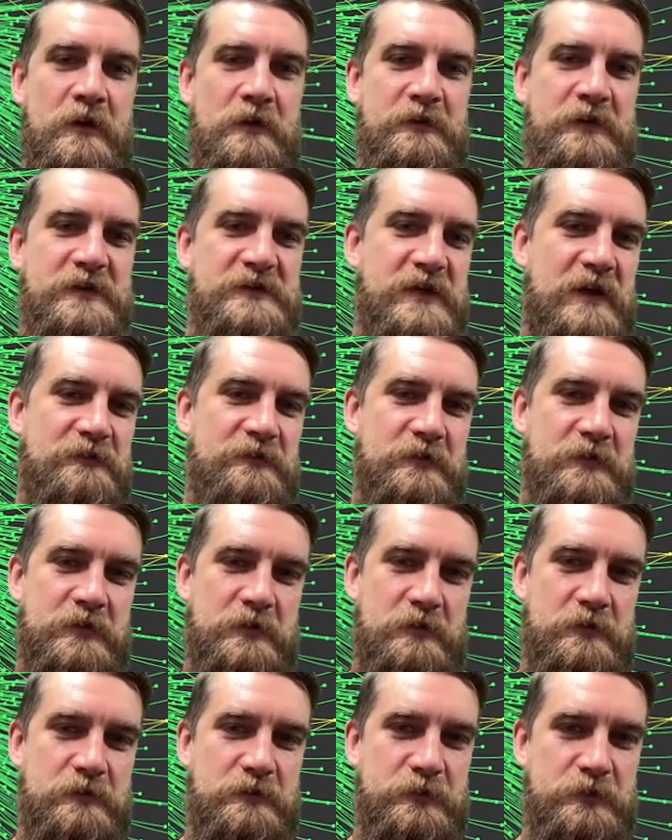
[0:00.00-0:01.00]
these have to
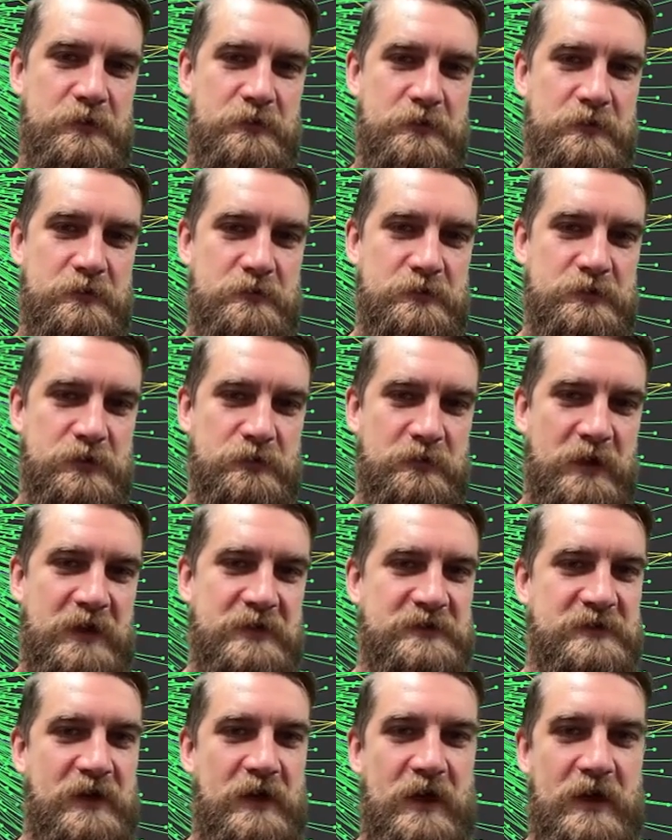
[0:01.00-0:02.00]
include
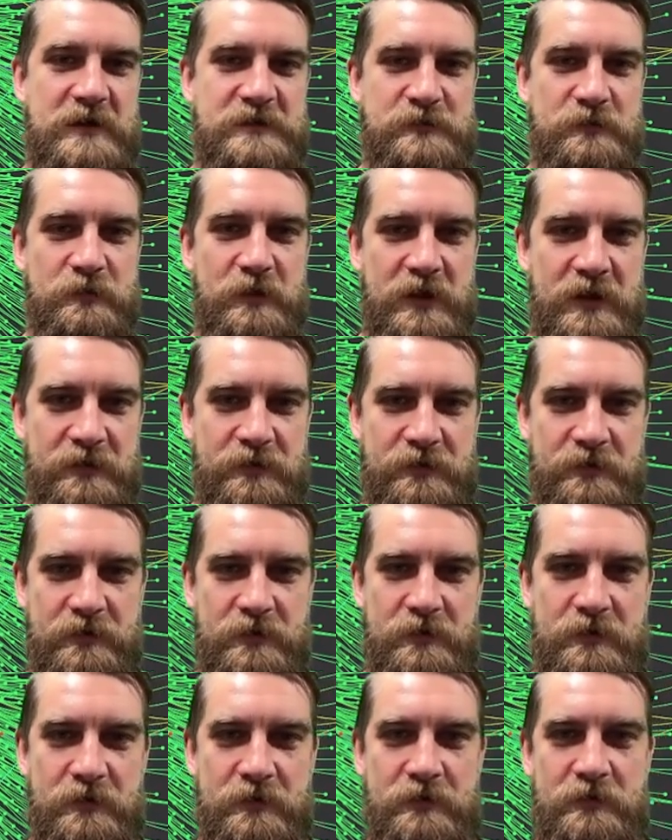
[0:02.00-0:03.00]
direct ties with
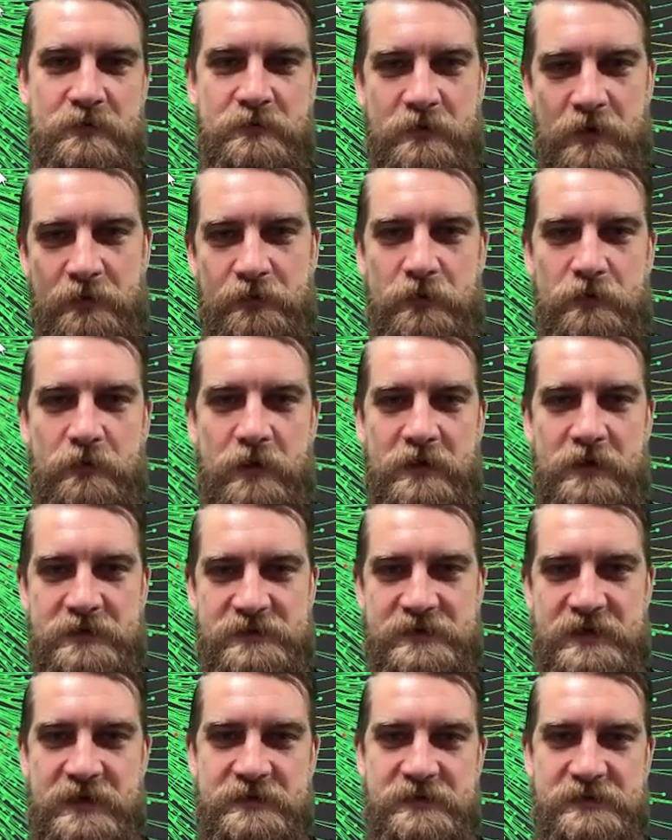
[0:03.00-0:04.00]
Governor Ron
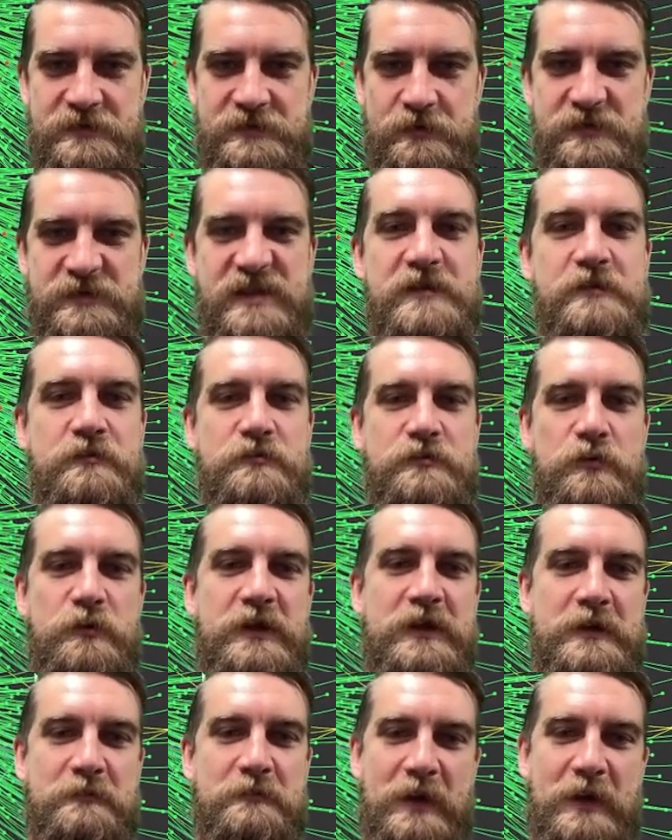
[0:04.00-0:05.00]
DeSantis. So is he
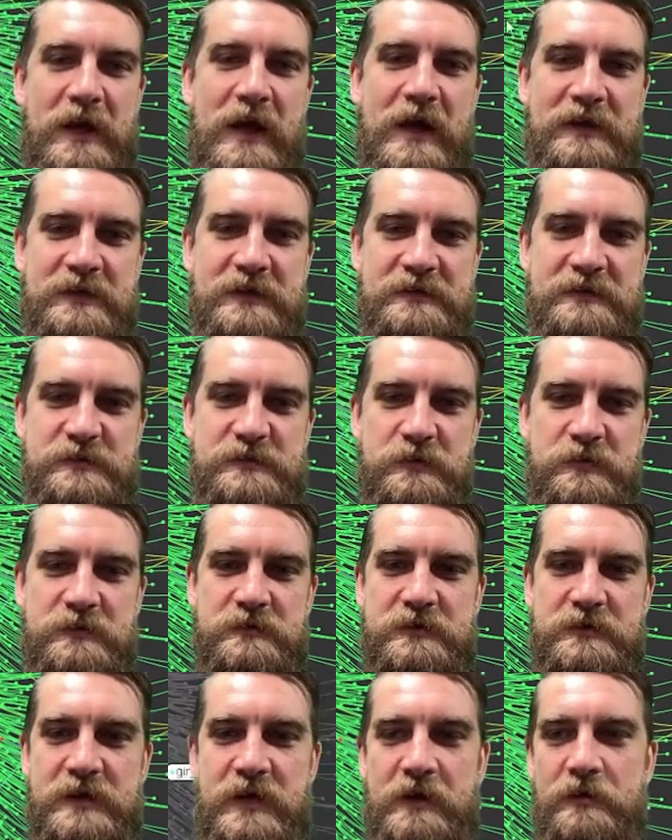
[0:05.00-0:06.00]
tweeting back? And this
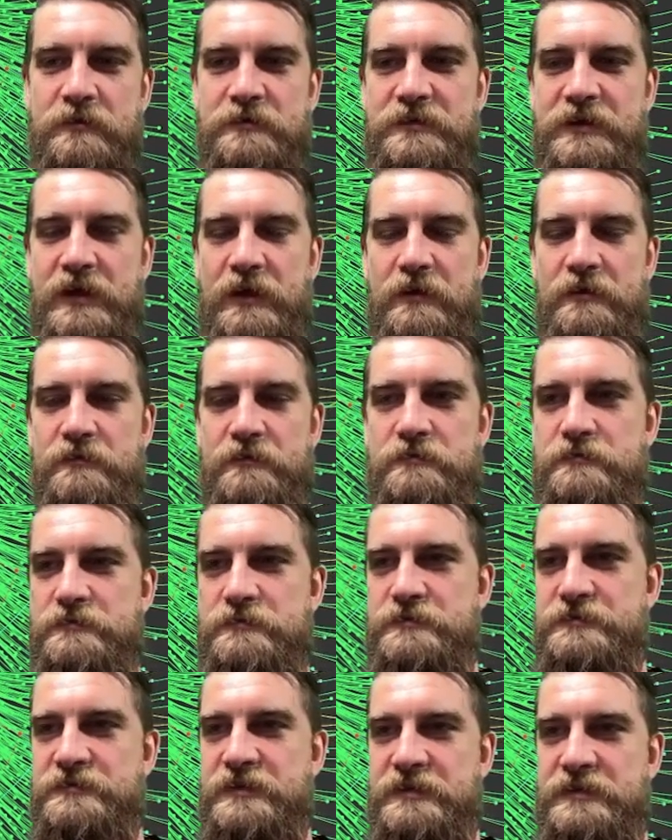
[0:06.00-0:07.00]
narrow down
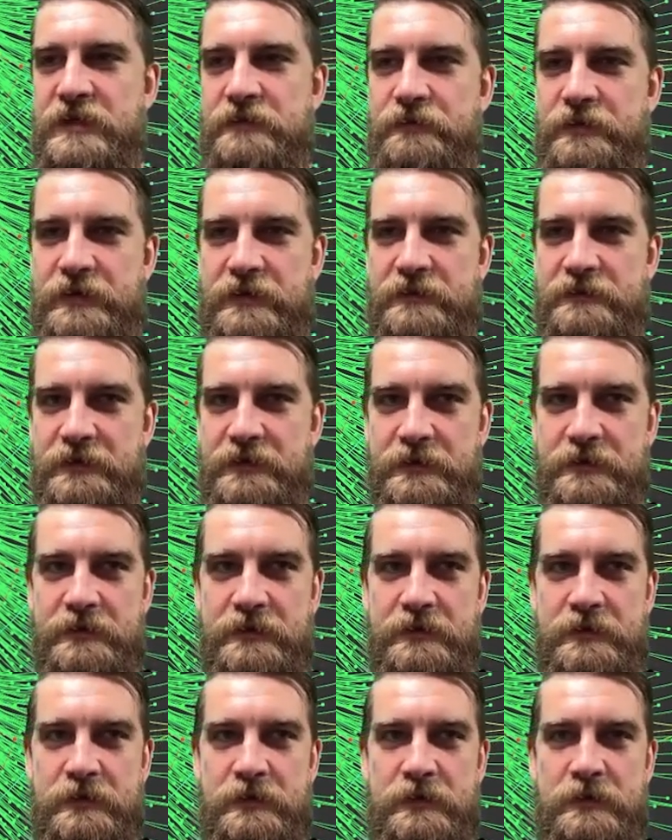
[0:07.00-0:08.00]
significantly.
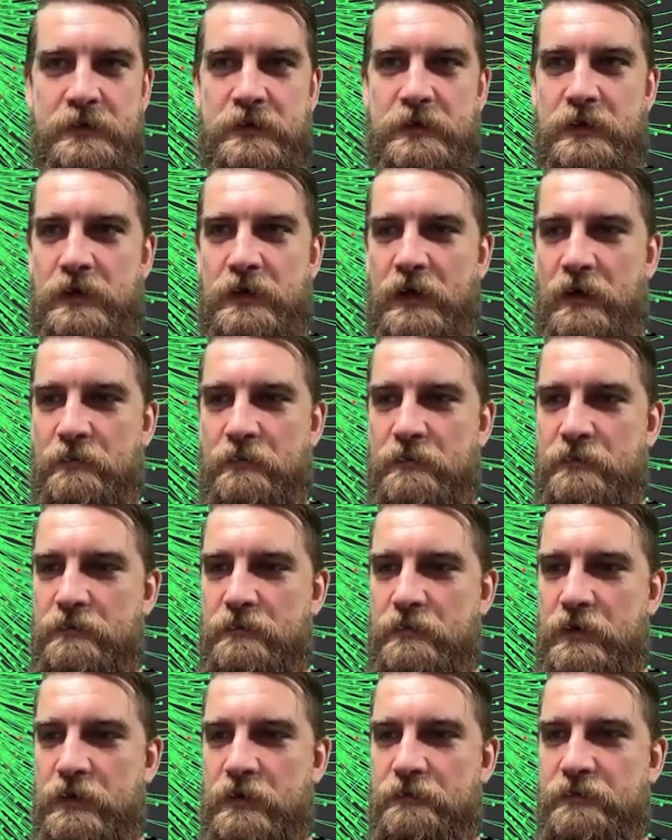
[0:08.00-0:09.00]
And
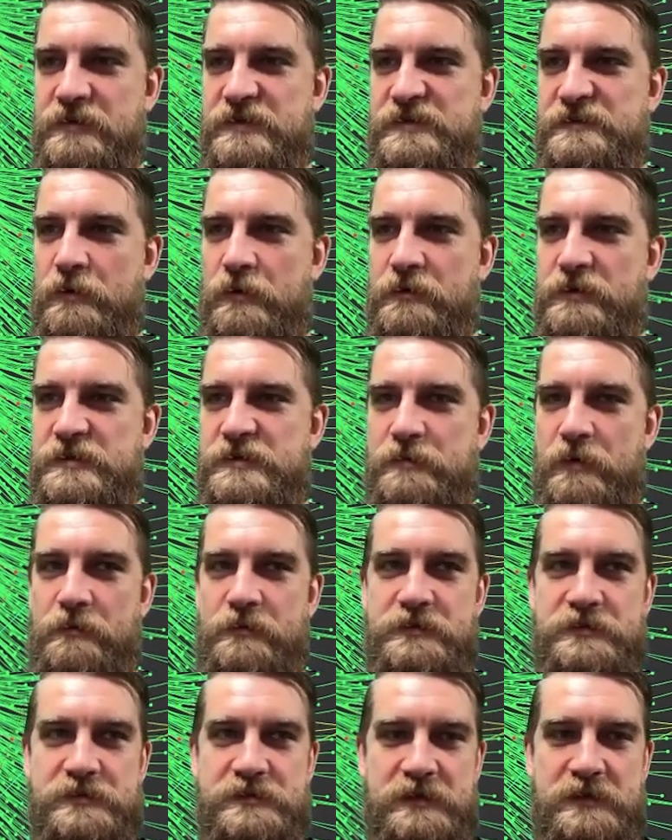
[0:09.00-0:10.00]
if he's smart, he's
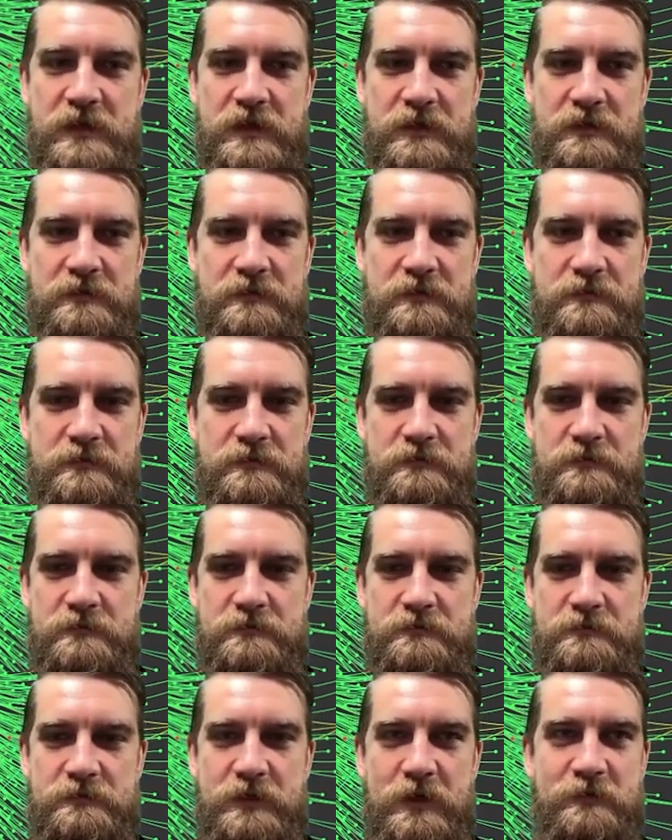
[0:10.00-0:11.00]
probably just not
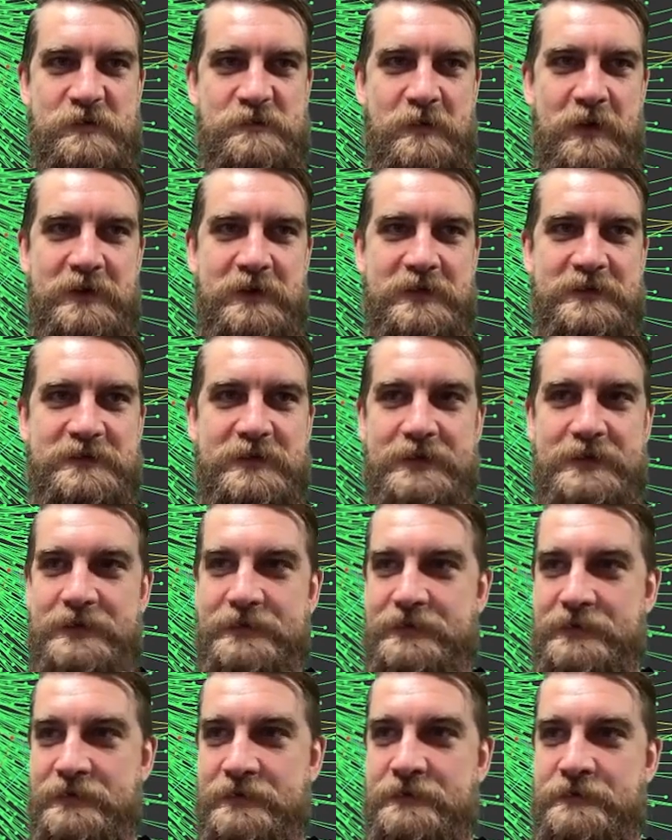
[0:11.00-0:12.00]
responding to
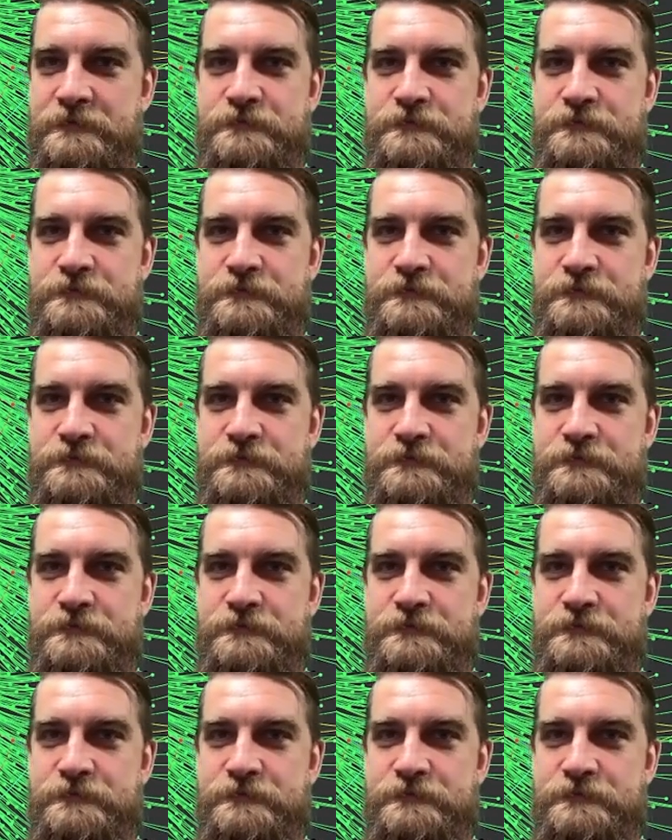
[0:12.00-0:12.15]
anything.